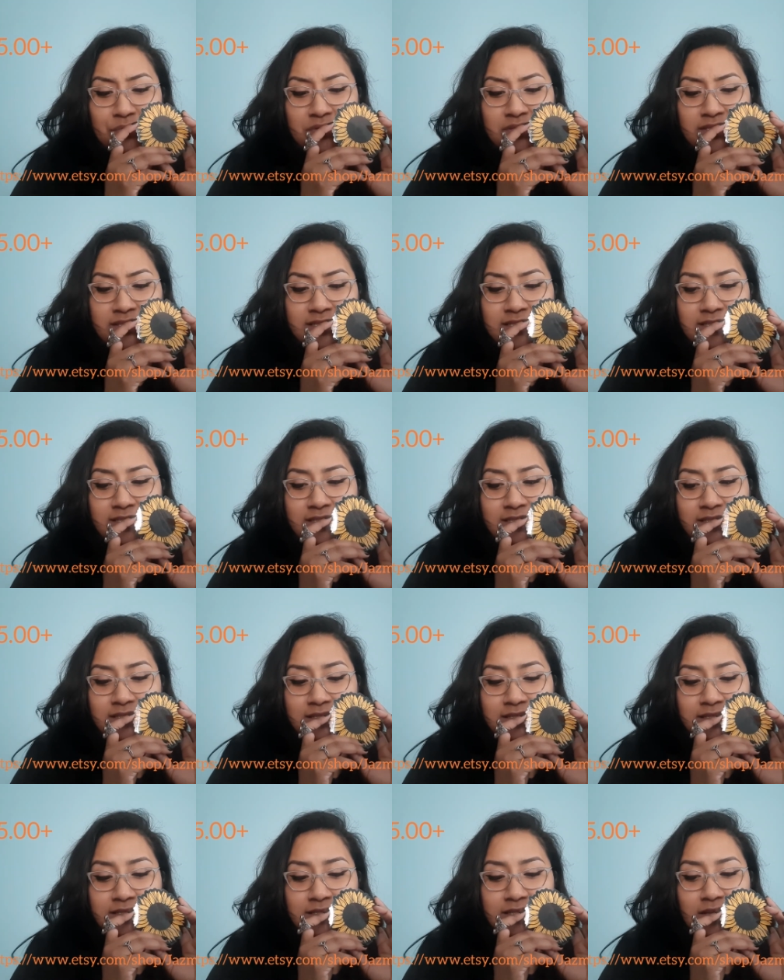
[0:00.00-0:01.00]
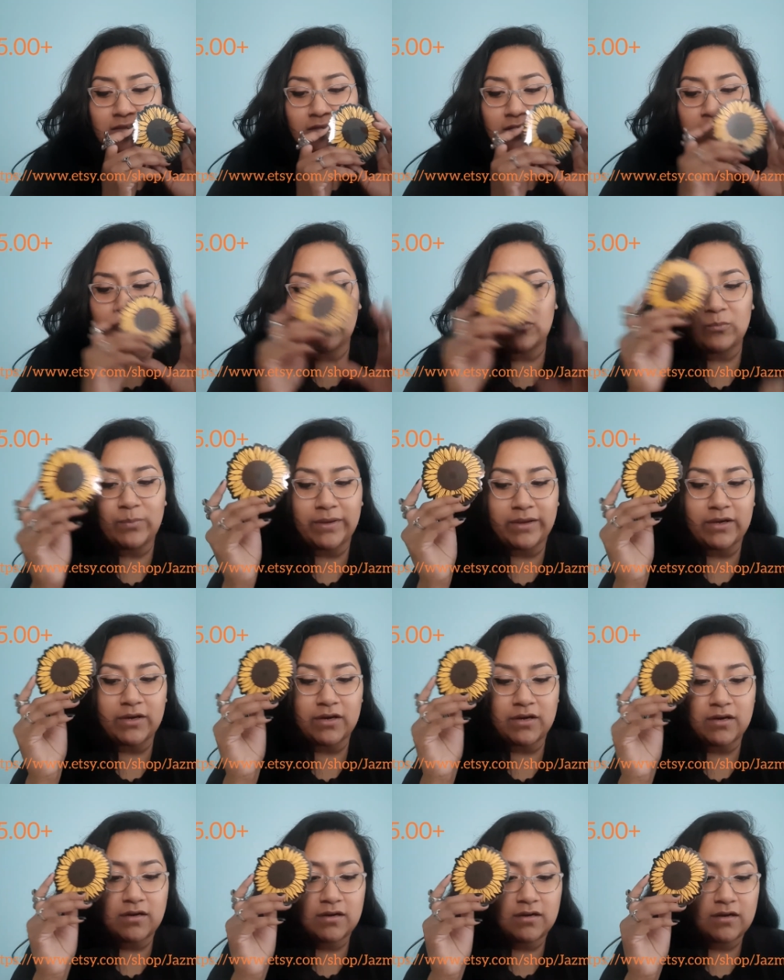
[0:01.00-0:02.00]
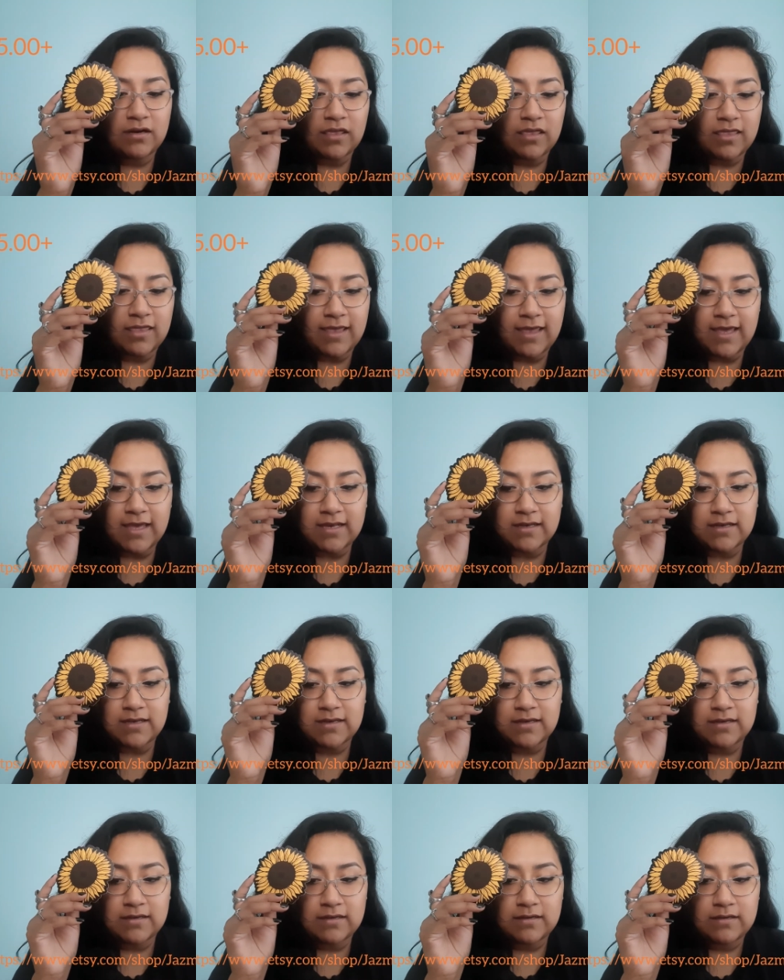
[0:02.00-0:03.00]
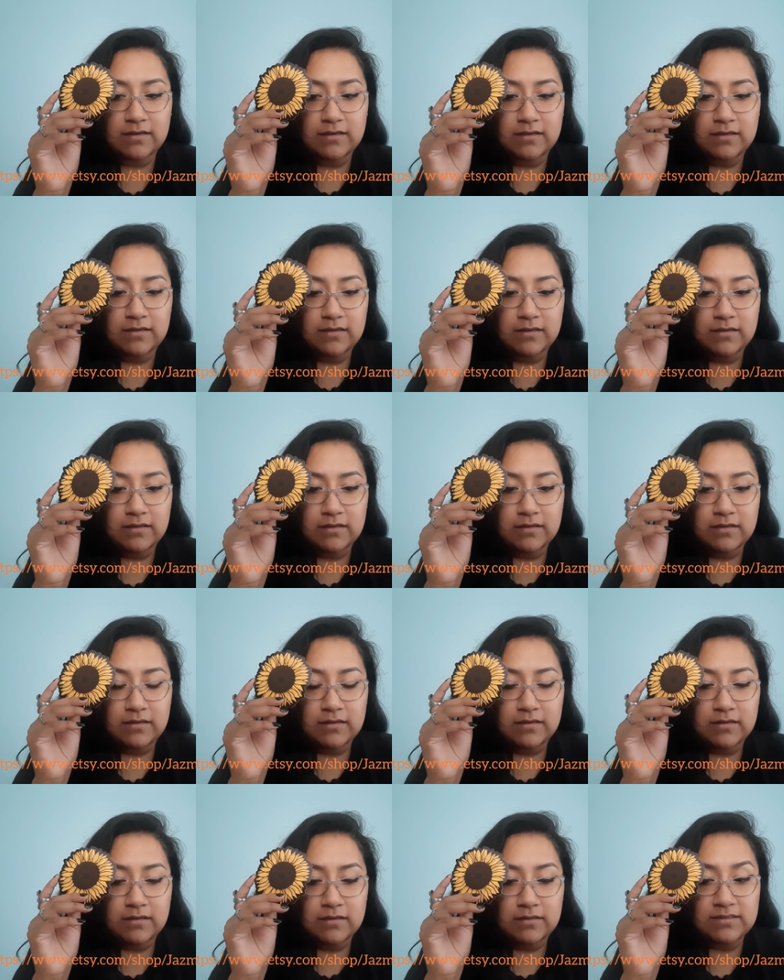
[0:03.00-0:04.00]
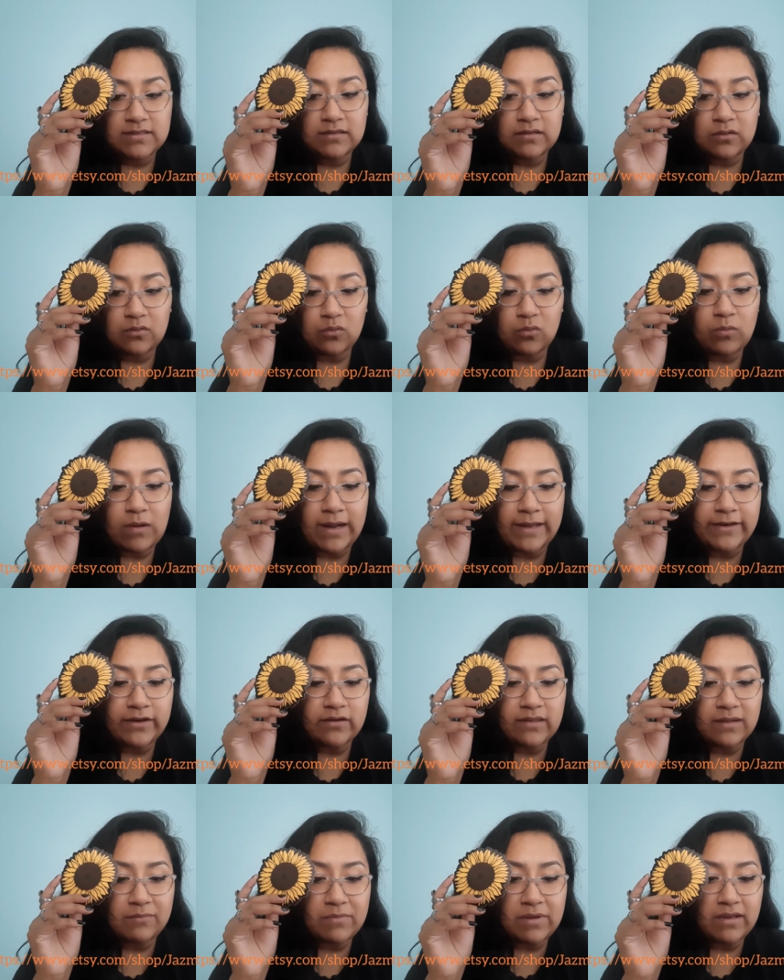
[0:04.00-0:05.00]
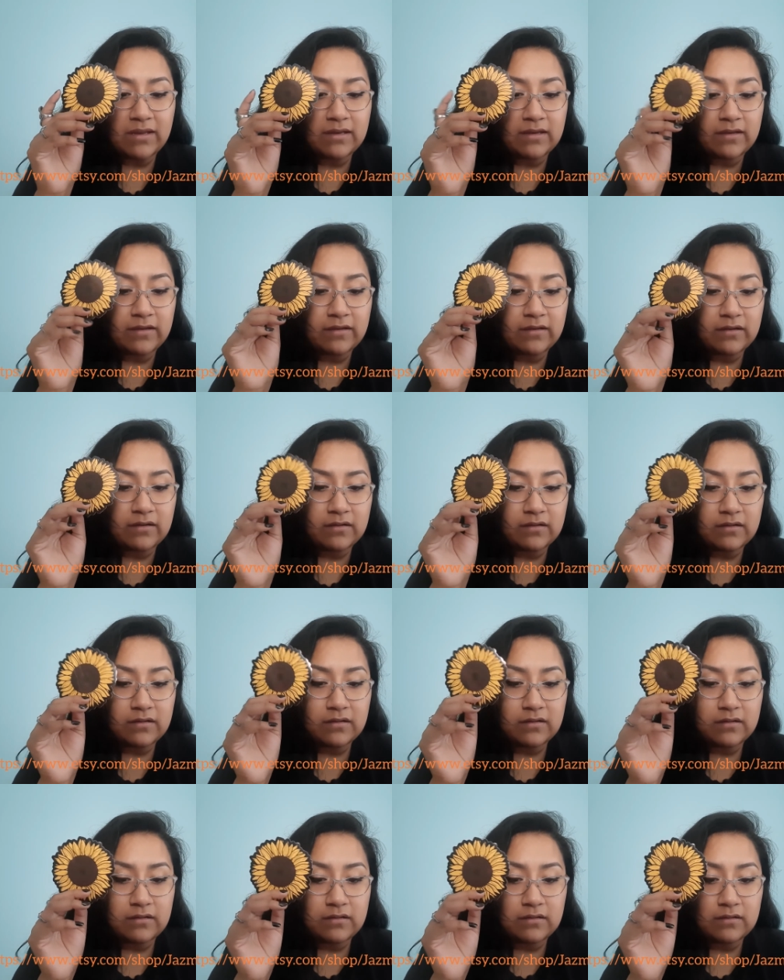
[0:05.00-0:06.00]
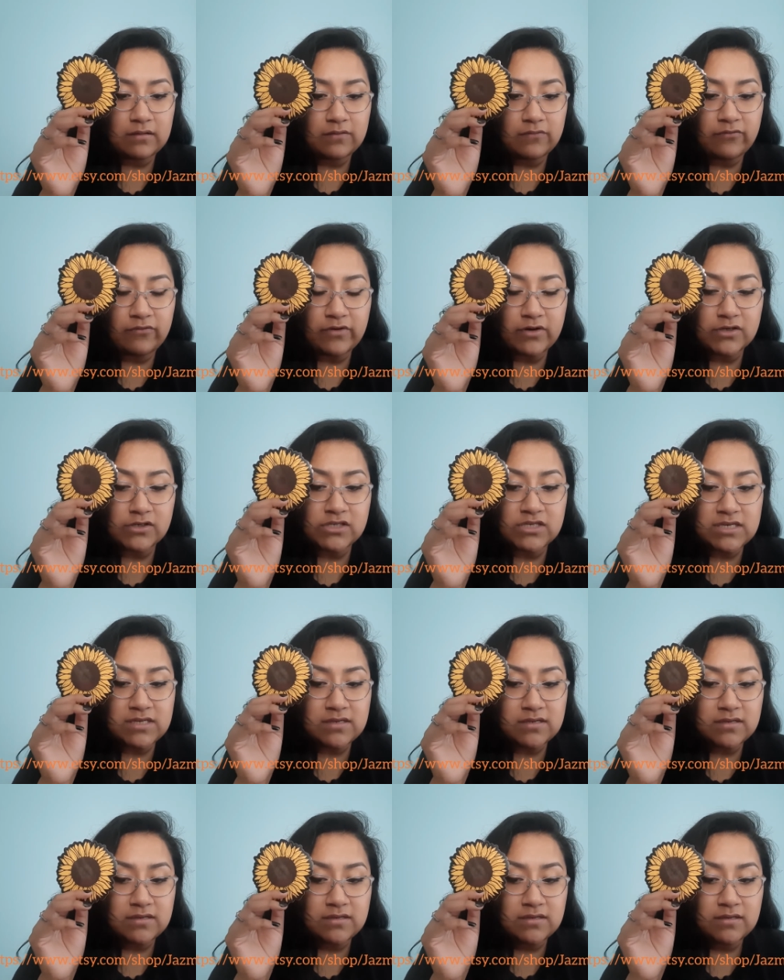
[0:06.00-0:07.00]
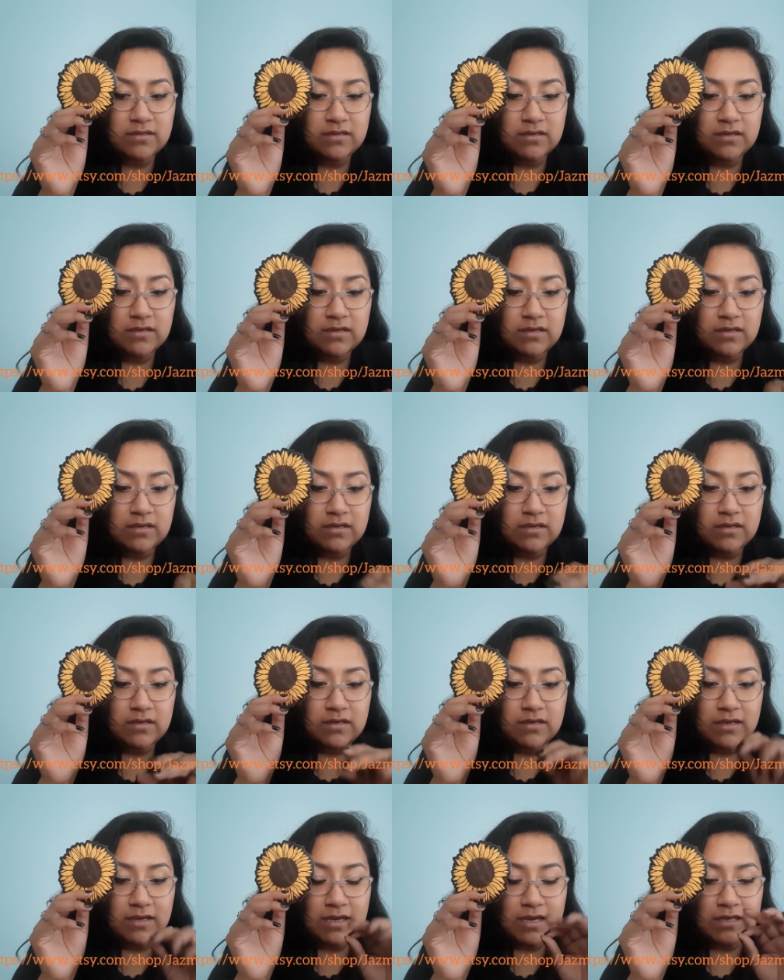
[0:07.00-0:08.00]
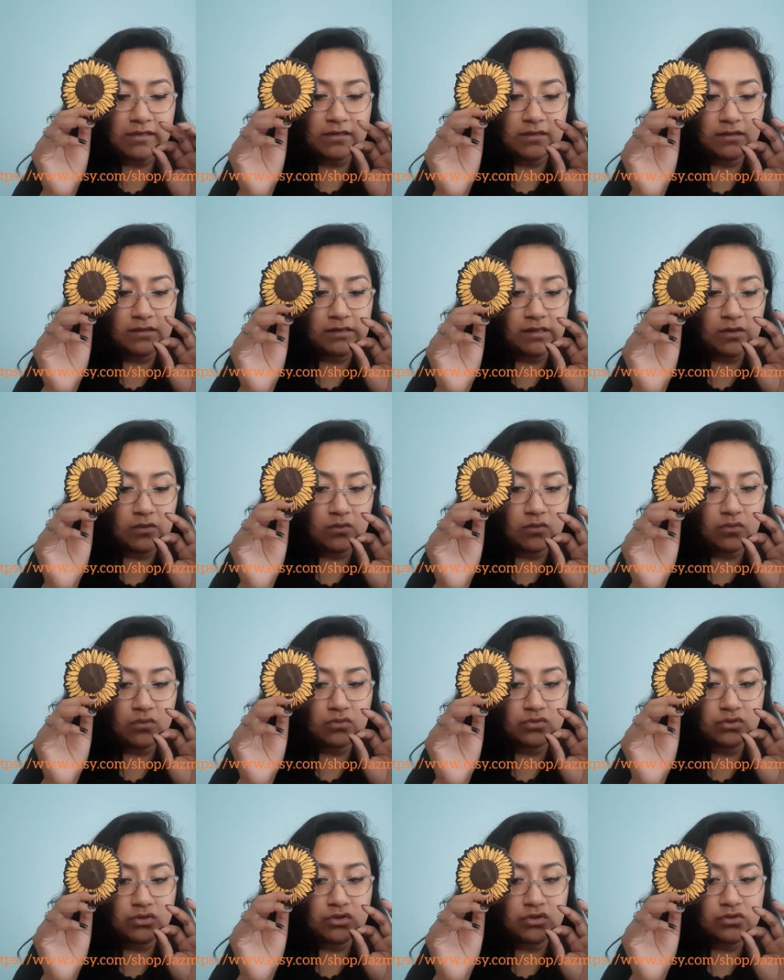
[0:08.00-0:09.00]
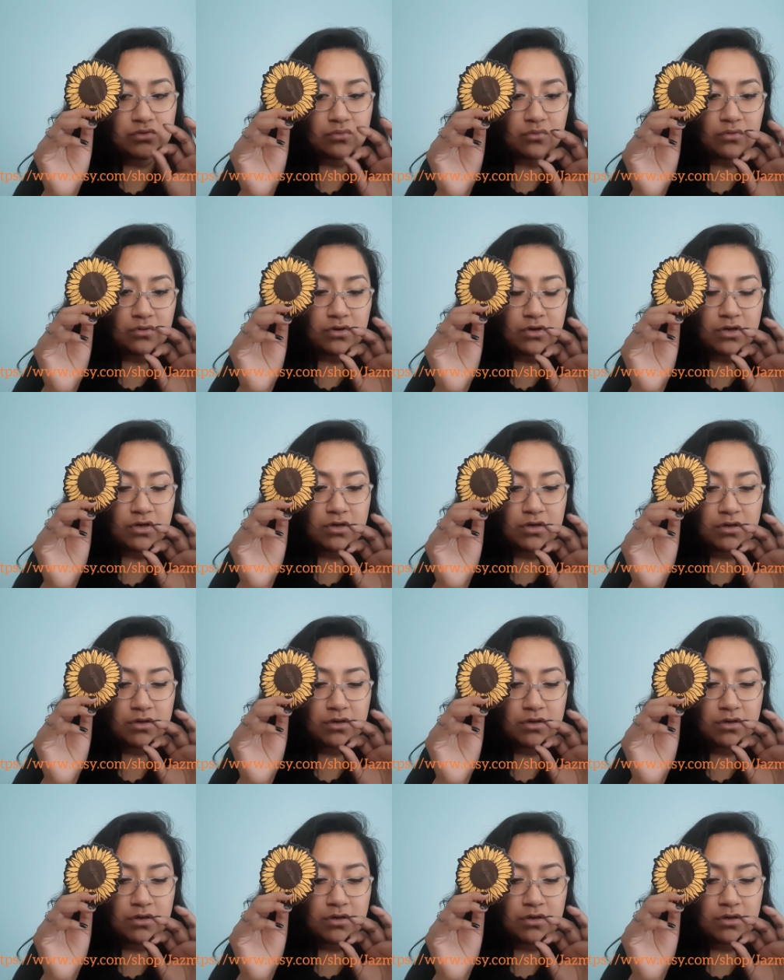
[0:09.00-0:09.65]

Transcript: Which is still a little bigger than, it's a little wider than my Virgin and a little shorter.